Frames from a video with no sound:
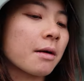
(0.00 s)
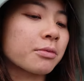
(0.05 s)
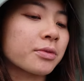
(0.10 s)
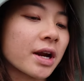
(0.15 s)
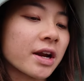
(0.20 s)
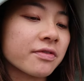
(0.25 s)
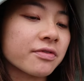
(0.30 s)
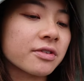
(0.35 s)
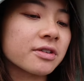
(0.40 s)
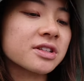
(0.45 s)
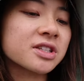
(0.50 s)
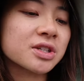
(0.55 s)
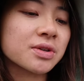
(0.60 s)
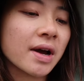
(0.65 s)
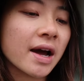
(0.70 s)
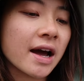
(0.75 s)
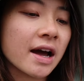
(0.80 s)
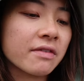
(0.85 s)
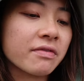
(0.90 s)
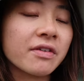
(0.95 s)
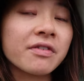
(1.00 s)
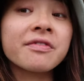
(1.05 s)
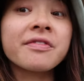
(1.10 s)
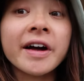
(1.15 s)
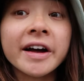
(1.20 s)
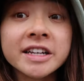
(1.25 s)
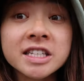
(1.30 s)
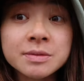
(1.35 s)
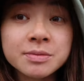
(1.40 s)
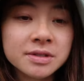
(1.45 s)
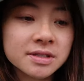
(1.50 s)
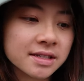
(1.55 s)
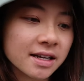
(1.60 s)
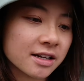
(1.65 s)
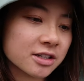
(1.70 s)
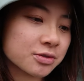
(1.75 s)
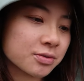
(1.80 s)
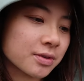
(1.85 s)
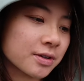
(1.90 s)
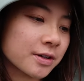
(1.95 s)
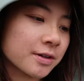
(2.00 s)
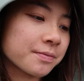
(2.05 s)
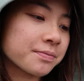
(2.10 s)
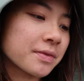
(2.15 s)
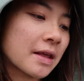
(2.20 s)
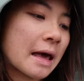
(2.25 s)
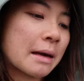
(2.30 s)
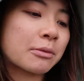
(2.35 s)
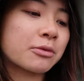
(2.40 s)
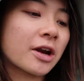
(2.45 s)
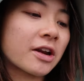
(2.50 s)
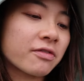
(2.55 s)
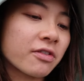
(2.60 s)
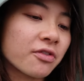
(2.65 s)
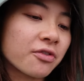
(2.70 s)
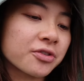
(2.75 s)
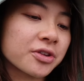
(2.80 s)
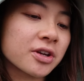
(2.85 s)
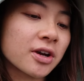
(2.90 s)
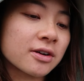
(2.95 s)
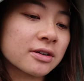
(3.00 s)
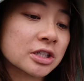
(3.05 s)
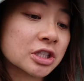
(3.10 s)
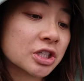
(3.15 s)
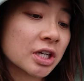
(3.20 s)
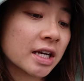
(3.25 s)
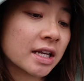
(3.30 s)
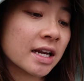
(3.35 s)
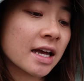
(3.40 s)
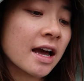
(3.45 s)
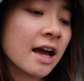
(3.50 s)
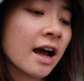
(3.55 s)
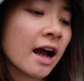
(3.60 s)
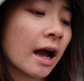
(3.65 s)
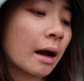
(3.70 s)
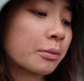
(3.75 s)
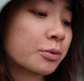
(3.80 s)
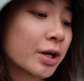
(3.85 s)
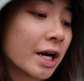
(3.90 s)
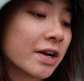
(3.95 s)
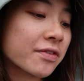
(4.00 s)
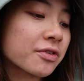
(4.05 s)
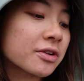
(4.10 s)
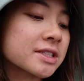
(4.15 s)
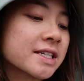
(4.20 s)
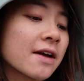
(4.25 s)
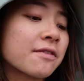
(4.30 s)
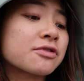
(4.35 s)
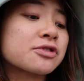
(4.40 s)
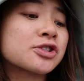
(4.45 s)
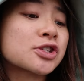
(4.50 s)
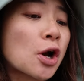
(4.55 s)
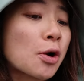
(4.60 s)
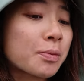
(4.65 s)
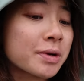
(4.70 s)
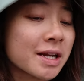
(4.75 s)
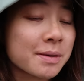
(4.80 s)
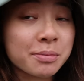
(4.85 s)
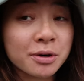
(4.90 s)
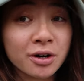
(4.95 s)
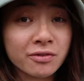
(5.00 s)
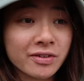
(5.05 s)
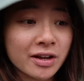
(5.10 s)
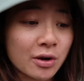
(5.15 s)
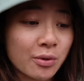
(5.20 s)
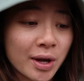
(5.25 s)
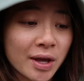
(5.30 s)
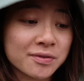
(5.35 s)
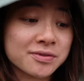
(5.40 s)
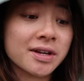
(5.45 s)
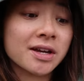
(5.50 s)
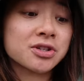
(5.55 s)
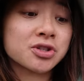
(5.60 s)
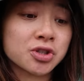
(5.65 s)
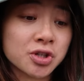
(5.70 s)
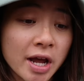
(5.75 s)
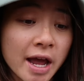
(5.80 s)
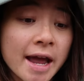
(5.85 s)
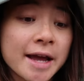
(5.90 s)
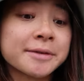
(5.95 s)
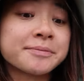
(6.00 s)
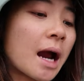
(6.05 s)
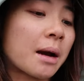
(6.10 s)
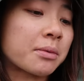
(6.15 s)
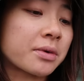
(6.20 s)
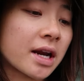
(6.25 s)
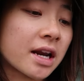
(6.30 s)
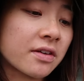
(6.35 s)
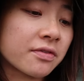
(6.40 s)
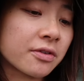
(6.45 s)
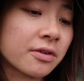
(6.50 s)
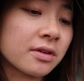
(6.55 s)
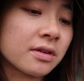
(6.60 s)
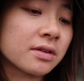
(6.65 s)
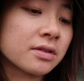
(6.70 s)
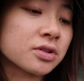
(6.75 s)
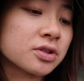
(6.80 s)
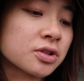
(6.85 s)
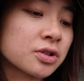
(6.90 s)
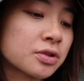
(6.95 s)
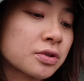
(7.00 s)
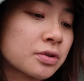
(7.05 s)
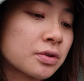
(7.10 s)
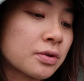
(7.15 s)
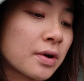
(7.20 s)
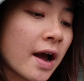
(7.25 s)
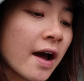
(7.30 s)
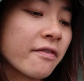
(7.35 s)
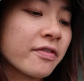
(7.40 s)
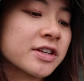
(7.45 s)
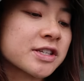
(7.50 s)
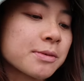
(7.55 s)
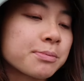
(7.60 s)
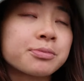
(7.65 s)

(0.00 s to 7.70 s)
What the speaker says: I'm grateful to have a flexible schedule. I'm grateful for the ocean. I'm grateful to have so many perfect waves yesterday. I'm grateful to have this